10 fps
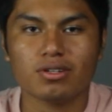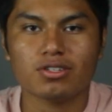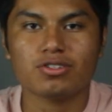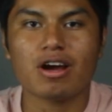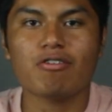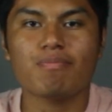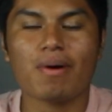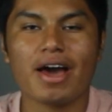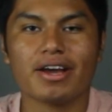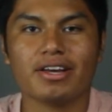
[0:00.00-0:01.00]
So now we're
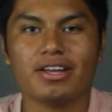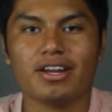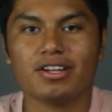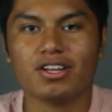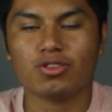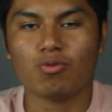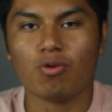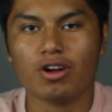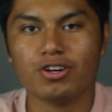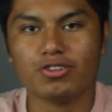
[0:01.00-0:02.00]
back, and I let the
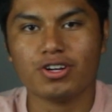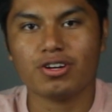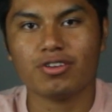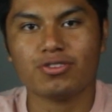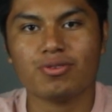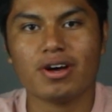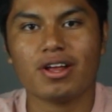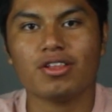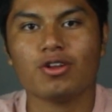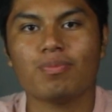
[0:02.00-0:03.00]
water drain all through. I had
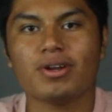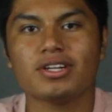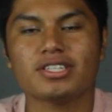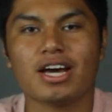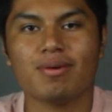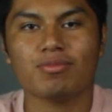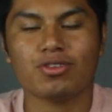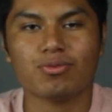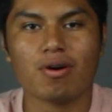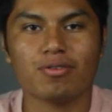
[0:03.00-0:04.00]
a little bit of time to
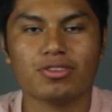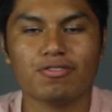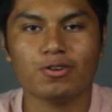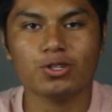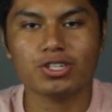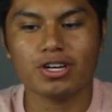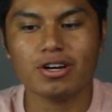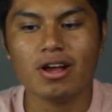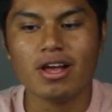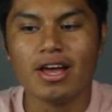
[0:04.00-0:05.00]
throw out the filter.